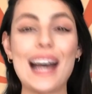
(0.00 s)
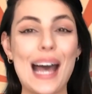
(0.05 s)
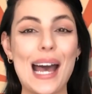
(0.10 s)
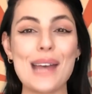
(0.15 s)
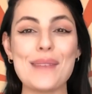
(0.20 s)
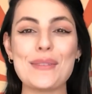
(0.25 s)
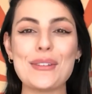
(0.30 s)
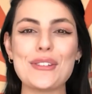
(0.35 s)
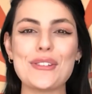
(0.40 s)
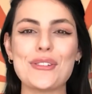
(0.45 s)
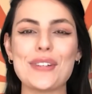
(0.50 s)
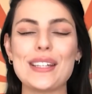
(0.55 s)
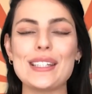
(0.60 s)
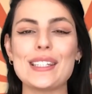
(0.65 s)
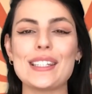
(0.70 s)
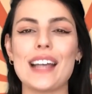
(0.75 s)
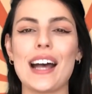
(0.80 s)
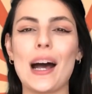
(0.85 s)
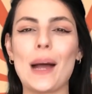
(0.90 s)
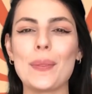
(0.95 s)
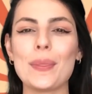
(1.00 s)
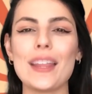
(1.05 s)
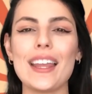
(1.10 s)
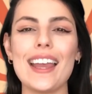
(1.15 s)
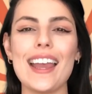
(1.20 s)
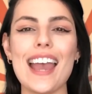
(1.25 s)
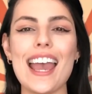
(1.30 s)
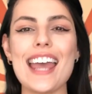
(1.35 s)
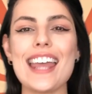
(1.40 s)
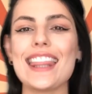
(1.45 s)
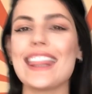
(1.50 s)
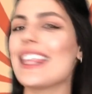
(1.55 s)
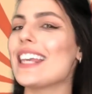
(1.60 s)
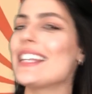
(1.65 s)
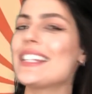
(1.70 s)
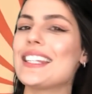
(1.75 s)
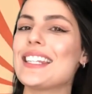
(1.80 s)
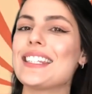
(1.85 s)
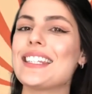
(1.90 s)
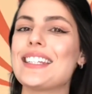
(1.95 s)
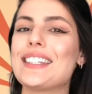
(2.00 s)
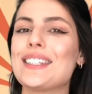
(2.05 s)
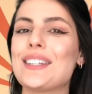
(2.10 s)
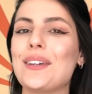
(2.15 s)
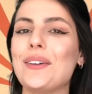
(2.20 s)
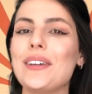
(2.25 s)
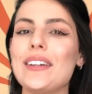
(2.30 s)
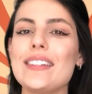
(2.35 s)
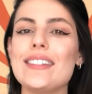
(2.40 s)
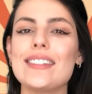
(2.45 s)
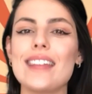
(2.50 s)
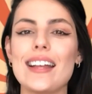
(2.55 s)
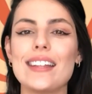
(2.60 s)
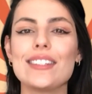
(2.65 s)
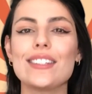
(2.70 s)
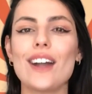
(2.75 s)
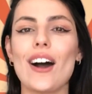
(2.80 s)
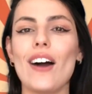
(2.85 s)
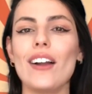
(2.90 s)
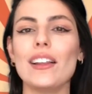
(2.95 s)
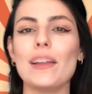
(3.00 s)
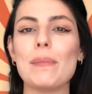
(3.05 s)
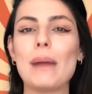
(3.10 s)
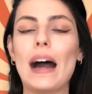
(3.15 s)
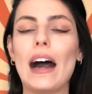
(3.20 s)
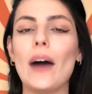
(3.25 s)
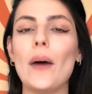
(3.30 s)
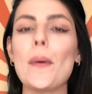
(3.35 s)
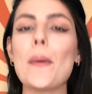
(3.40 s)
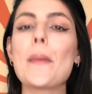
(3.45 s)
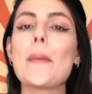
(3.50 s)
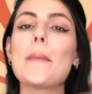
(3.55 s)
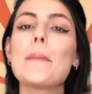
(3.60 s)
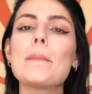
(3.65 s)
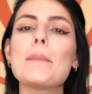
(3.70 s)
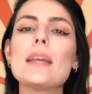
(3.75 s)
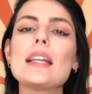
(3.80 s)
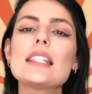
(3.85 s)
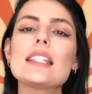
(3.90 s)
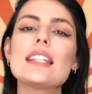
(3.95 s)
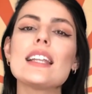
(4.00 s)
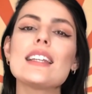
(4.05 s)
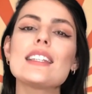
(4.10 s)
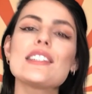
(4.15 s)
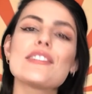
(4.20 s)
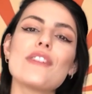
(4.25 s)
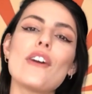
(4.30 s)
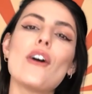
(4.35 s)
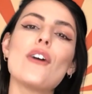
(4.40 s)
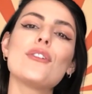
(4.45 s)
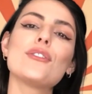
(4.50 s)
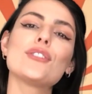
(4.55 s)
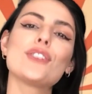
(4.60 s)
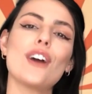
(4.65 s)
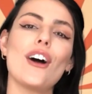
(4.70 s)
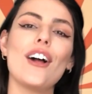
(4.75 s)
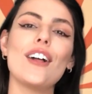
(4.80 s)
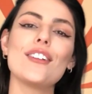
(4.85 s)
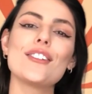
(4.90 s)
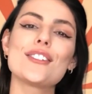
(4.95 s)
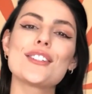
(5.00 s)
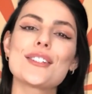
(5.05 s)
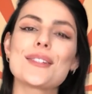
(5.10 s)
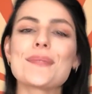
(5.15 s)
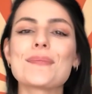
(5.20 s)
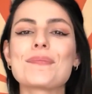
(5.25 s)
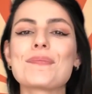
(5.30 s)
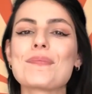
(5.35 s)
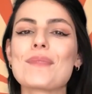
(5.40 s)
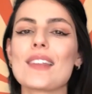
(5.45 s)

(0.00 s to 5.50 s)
I'm Andressa, and this is the series that's all about business phone calls.